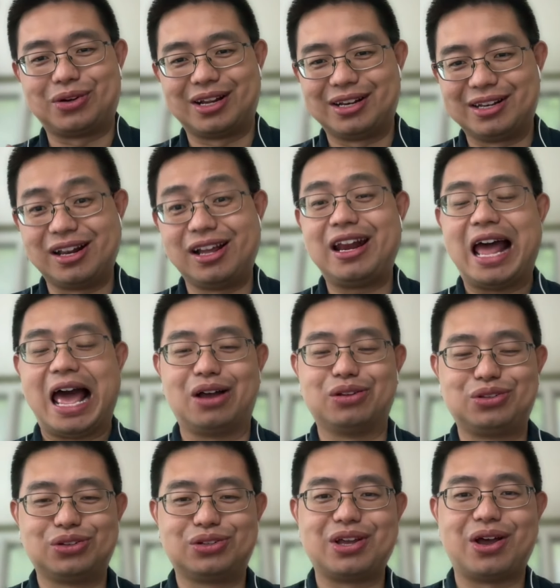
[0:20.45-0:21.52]
learn how
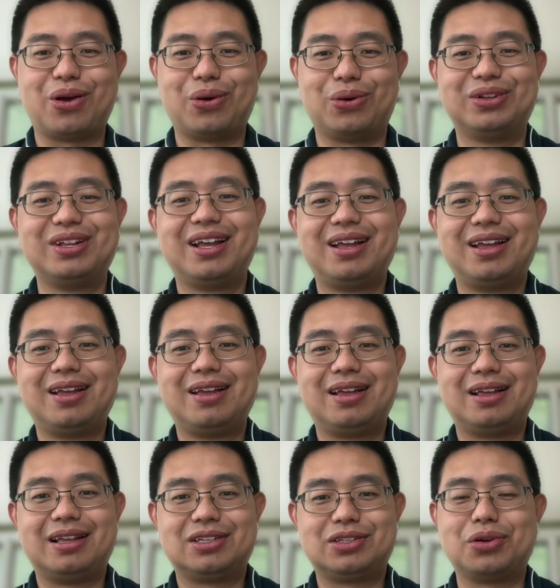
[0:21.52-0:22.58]
to code
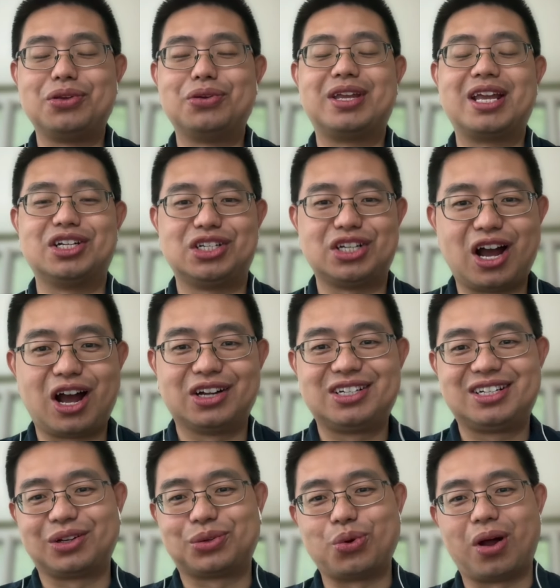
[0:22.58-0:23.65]
so you can judge
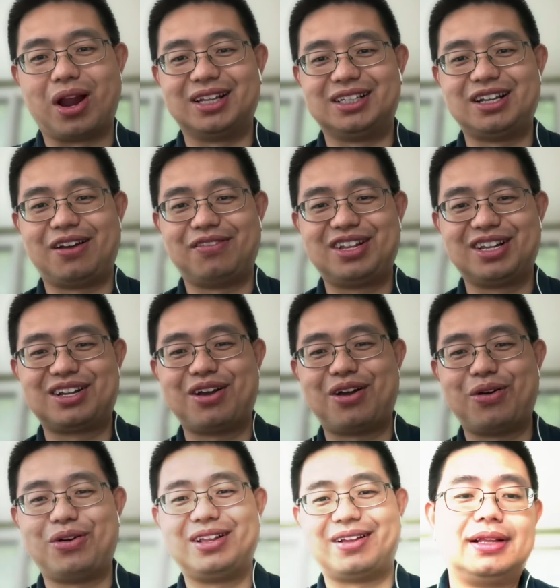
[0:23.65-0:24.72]
the quality of the
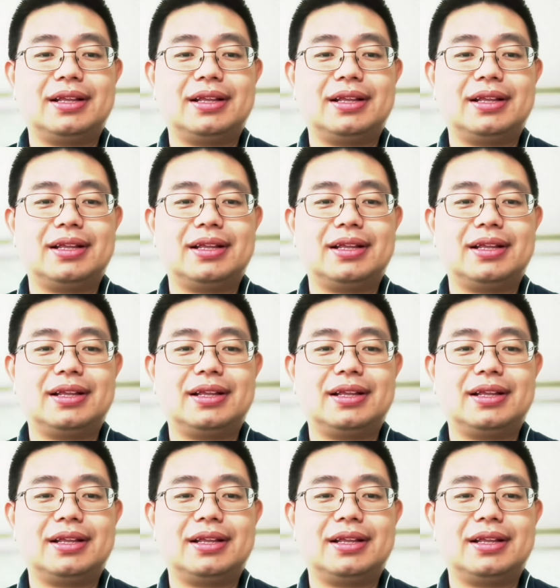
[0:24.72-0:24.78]
code.